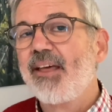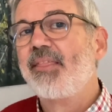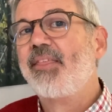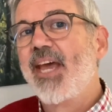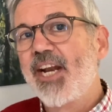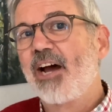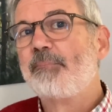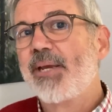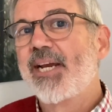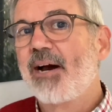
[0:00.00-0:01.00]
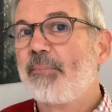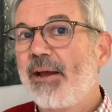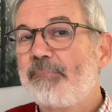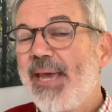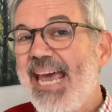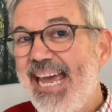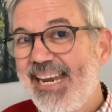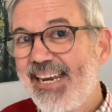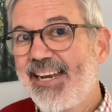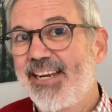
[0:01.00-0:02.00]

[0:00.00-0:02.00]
then I pick up my pen